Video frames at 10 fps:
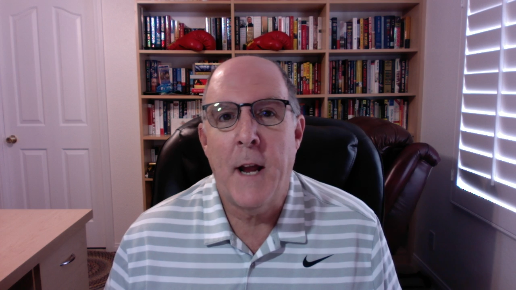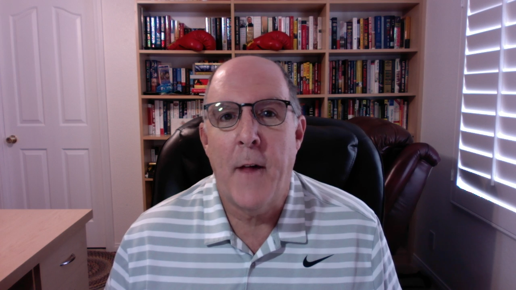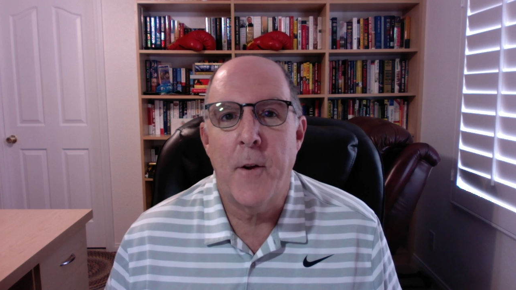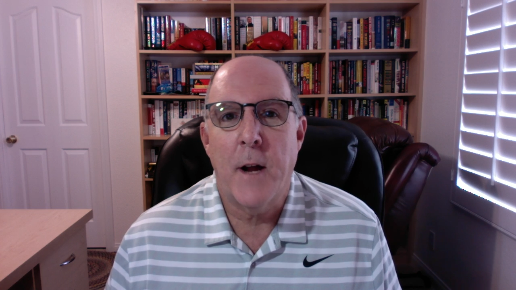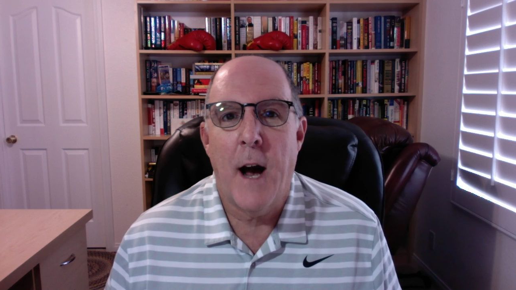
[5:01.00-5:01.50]

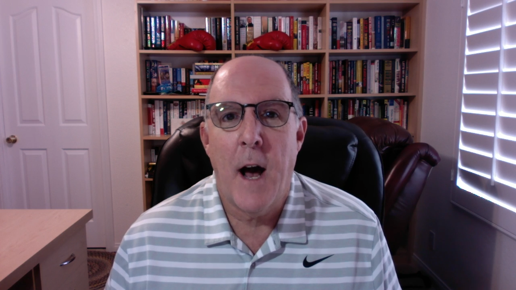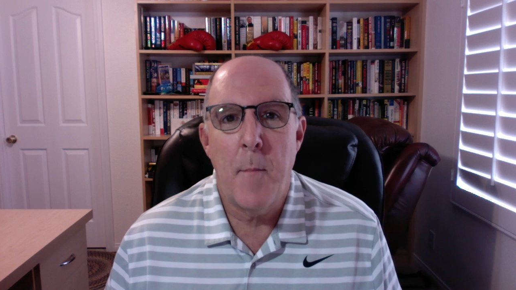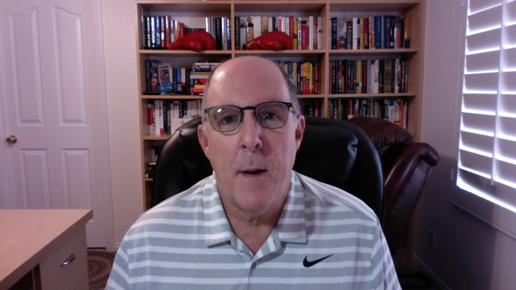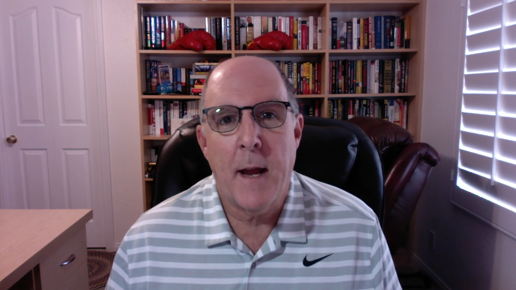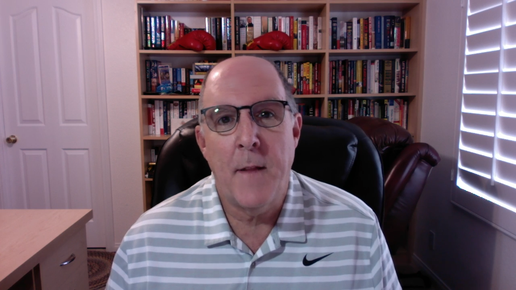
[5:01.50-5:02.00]
either guy,
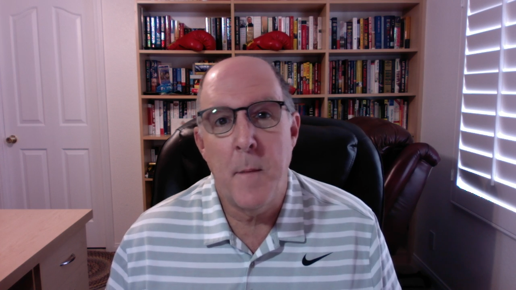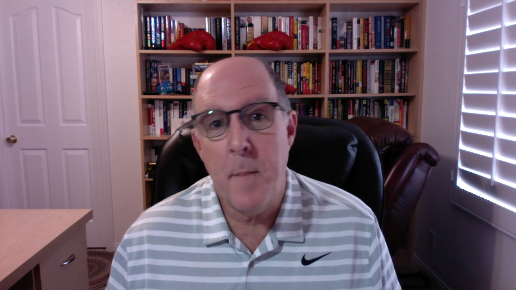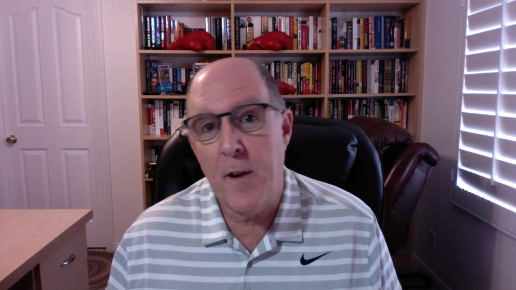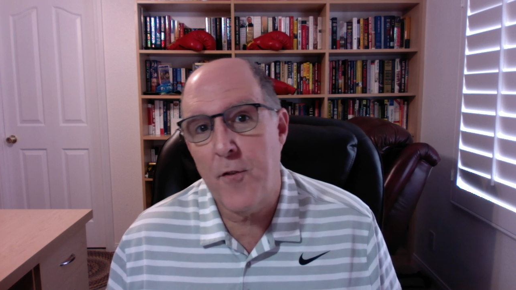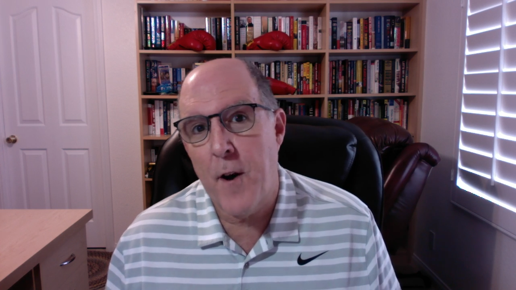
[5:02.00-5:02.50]
picking the
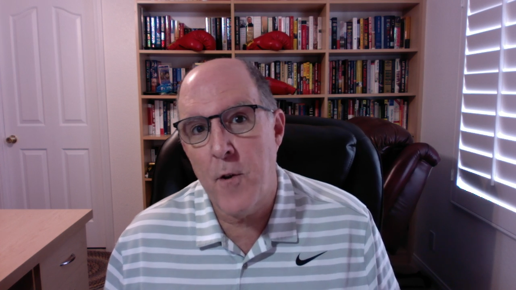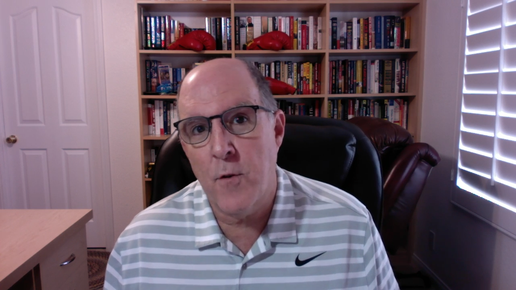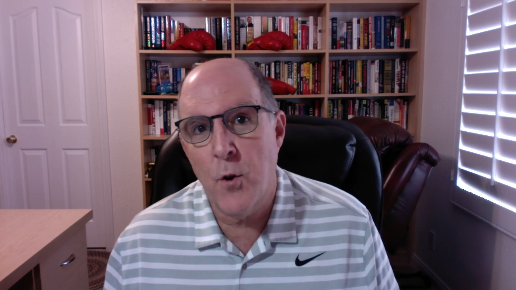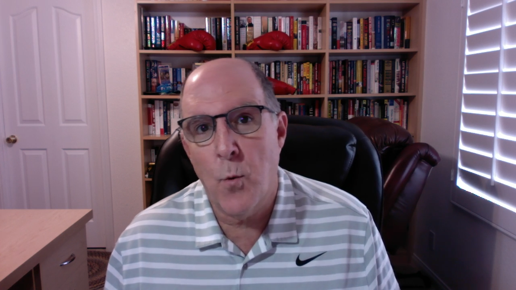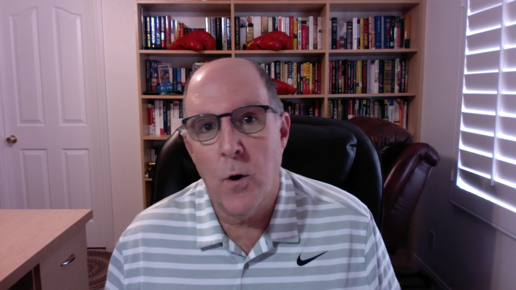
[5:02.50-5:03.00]
best fighter
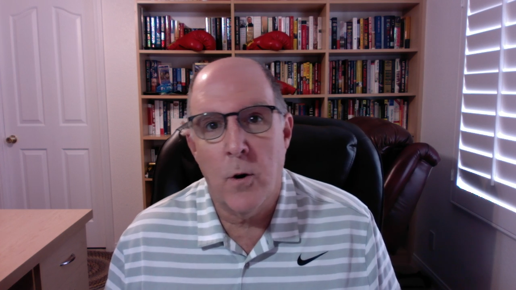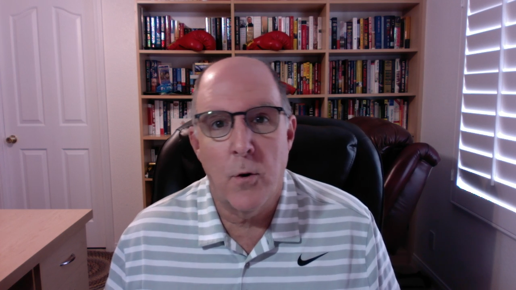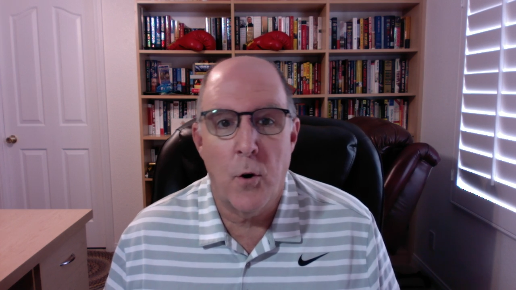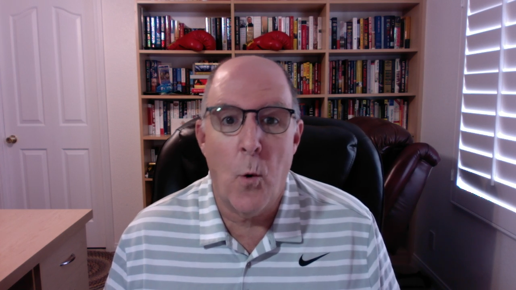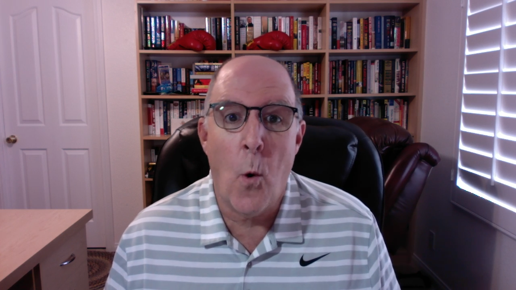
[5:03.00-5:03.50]
in the
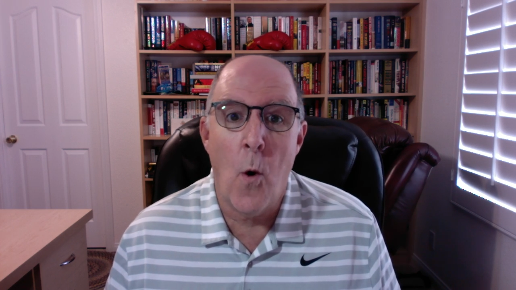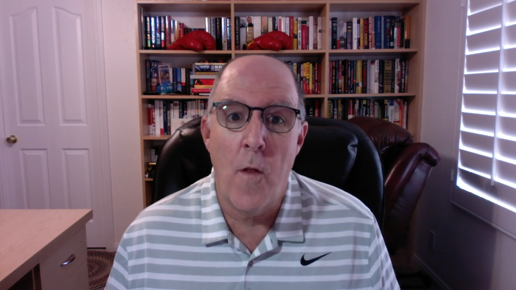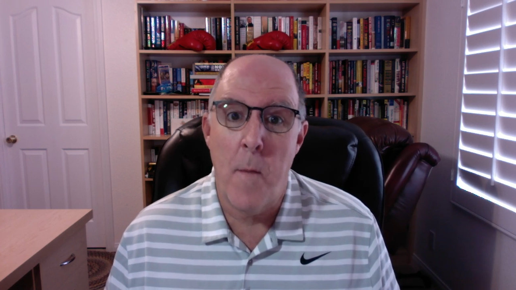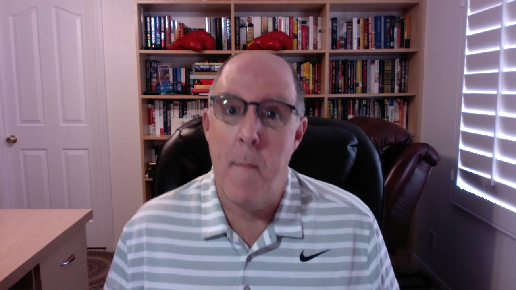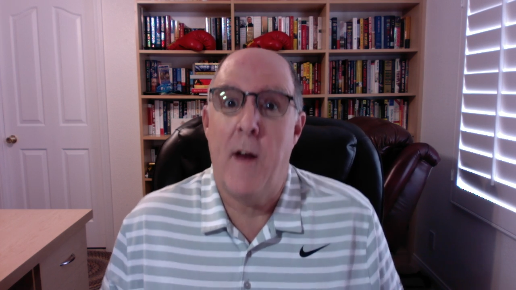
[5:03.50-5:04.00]
world or
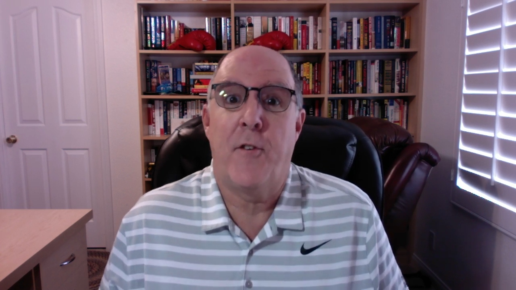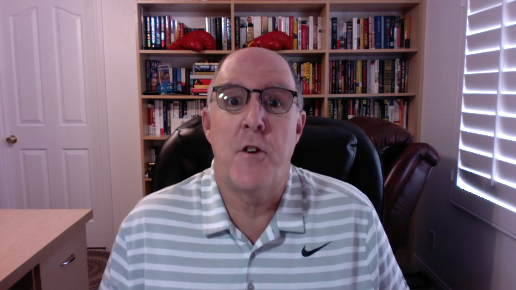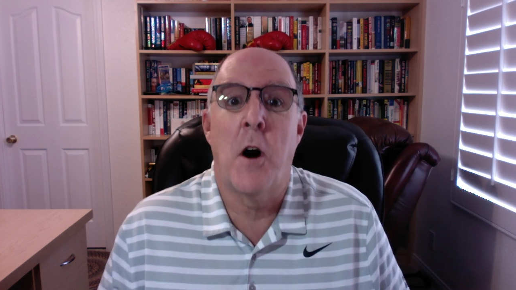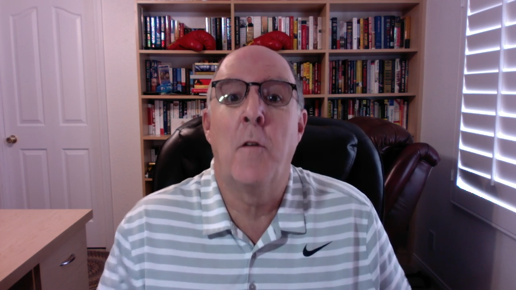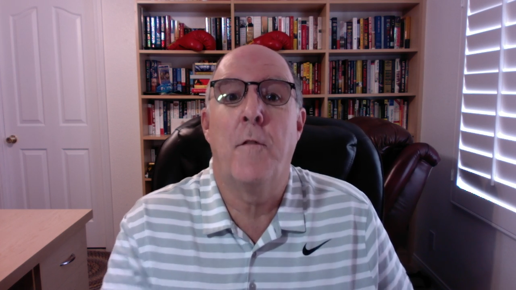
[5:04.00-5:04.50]
the best
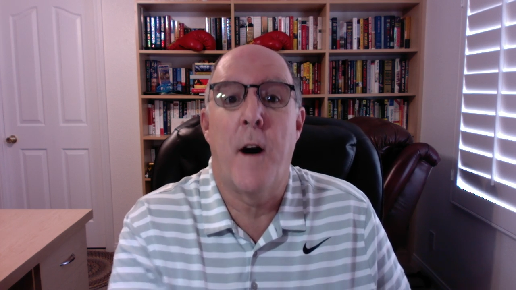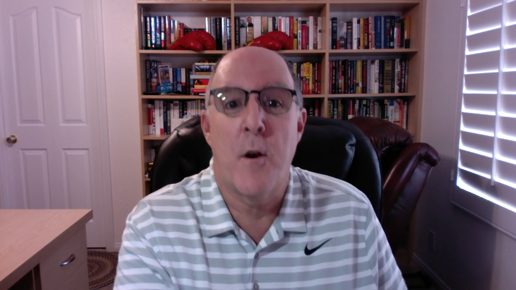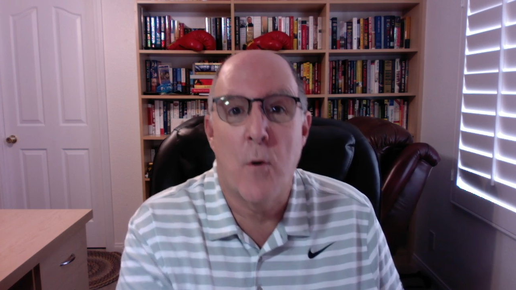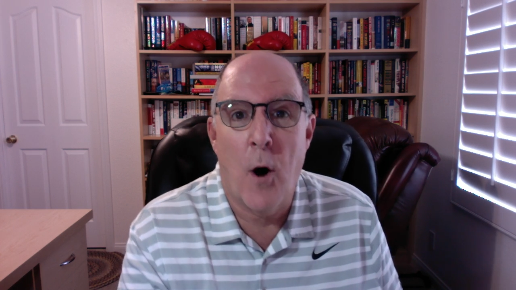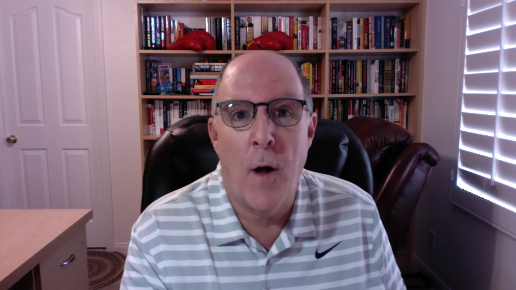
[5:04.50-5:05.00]
young
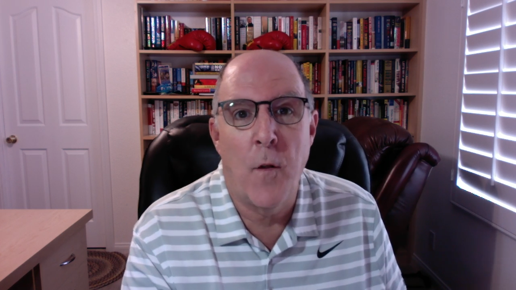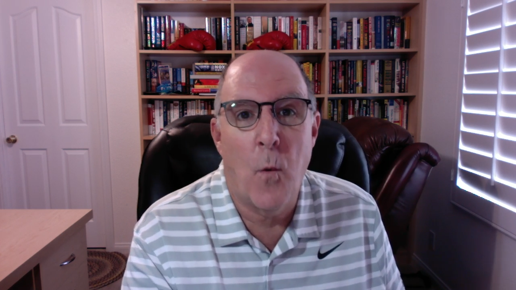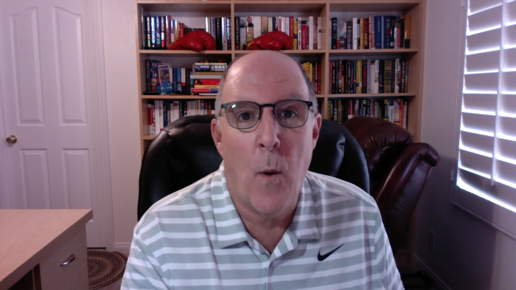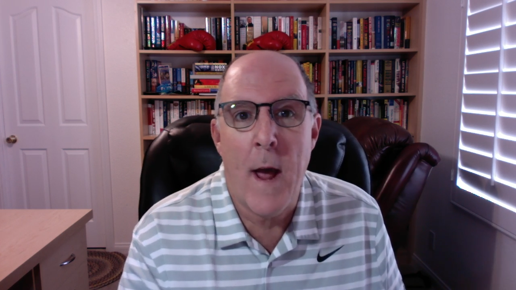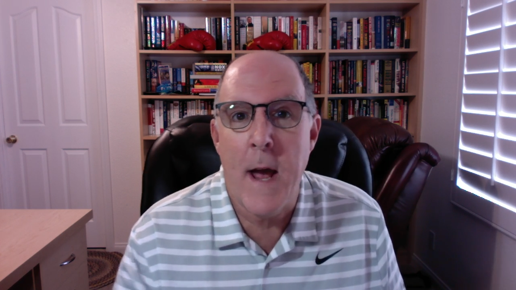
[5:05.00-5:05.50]
fighter on the
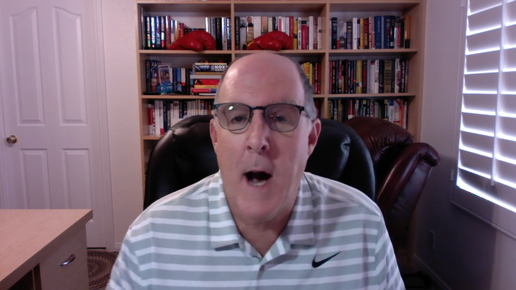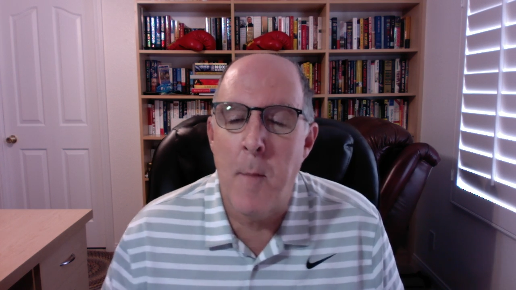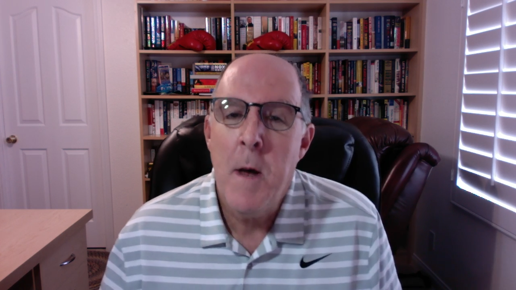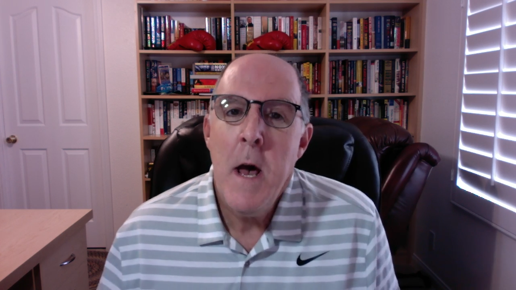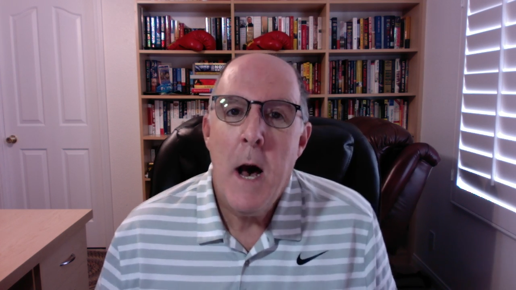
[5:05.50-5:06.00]
way up.